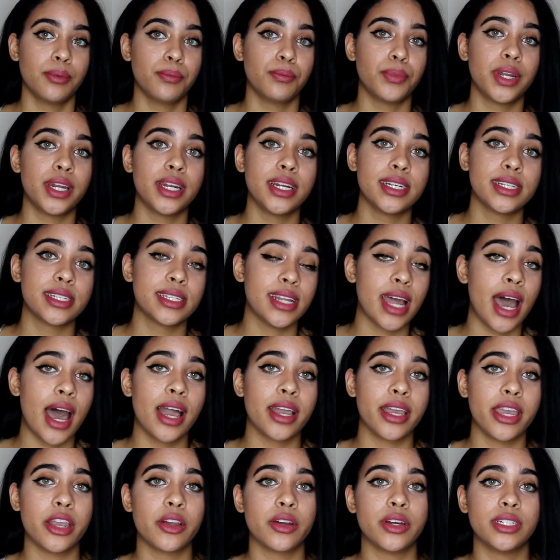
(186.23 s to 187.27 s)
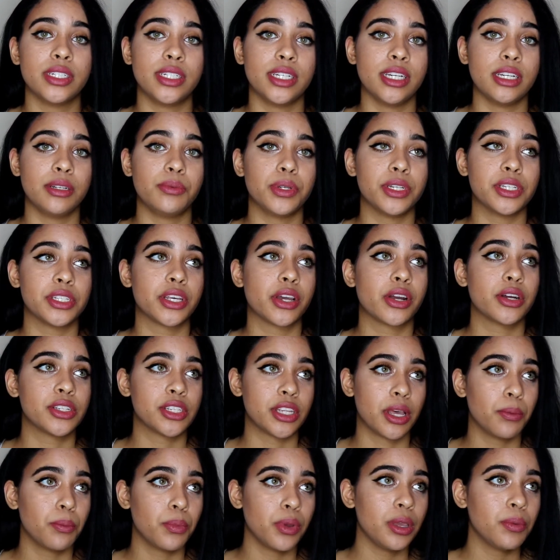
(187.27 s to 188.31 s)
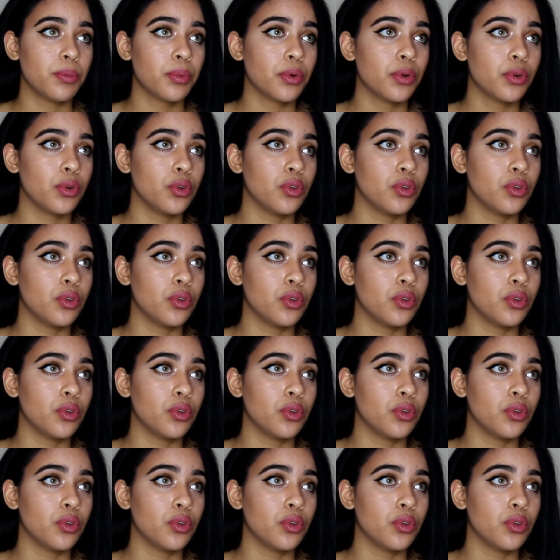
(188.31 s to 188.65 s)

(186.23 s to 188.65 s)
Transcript: But it is not guaranteed, because there are some people